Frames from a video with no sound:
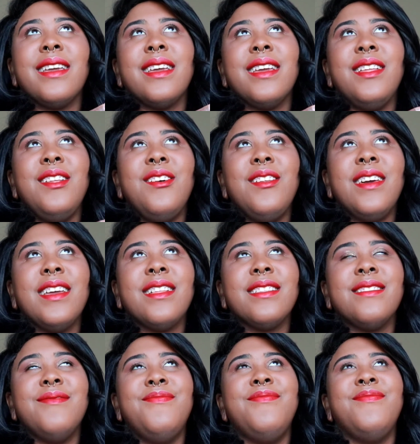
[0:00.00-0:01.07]
you know, like
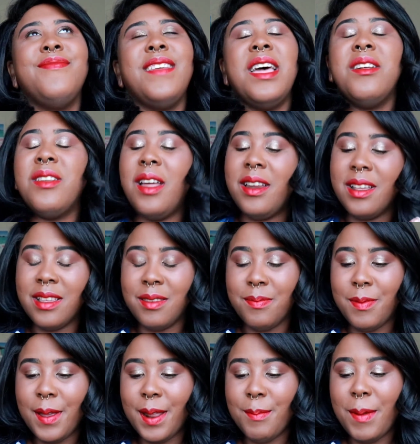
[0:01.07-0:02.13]
the, I don't know how to
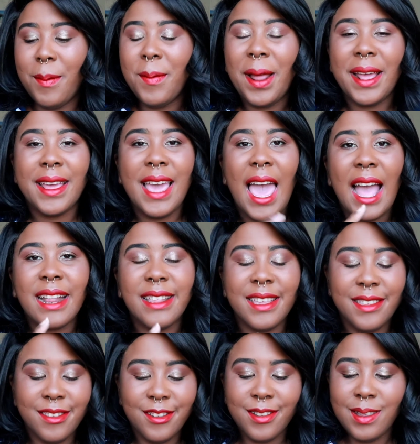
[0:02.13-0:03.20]
explain it. Maybe like
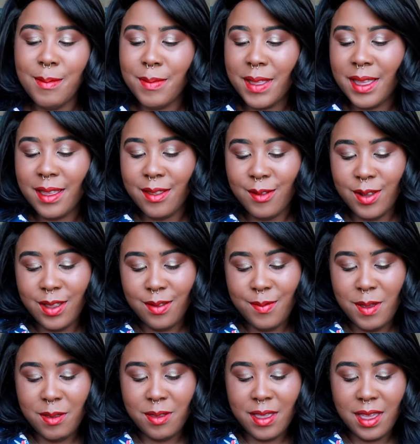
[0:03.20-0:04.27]
cactus or something is what it
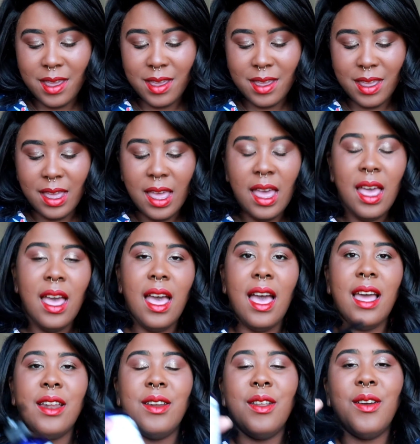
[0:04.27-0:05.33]
smells like.
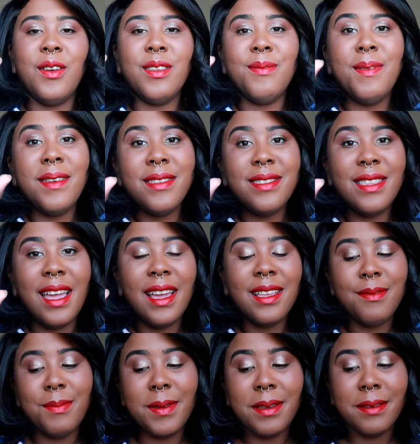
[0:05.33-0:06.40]
I don't know, it smells
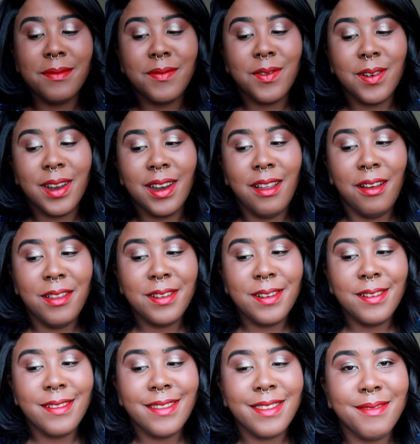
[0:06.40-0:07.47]
nice, but
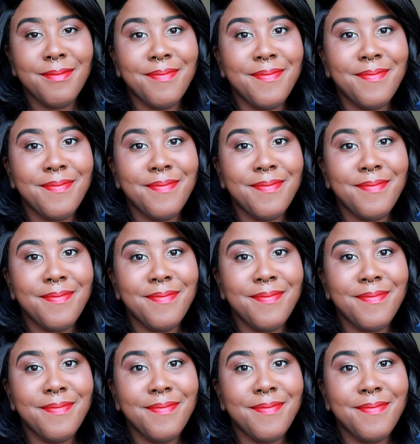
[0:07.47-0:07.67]
$40?